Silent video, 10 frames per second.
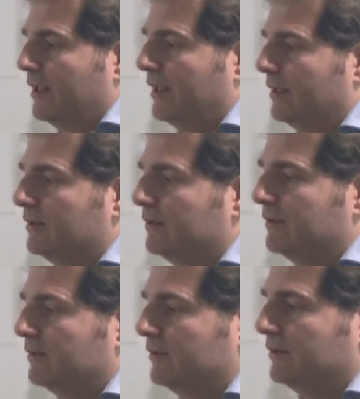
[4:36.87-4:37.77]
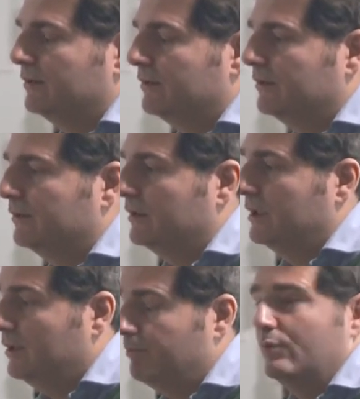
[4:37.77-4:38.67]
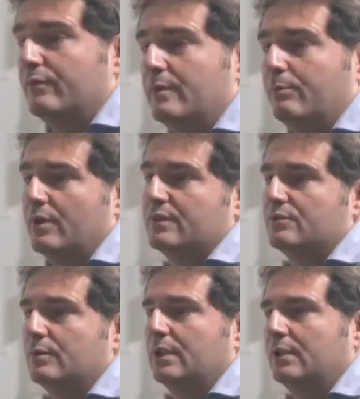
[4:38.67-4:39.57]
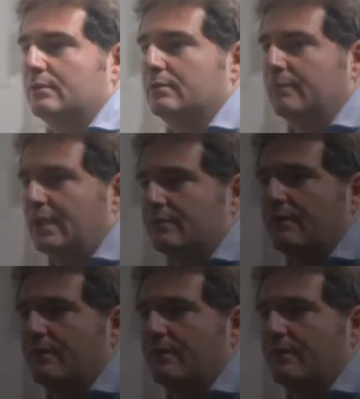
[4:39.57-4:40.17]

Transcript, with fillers: and uh, improve the process, really, make it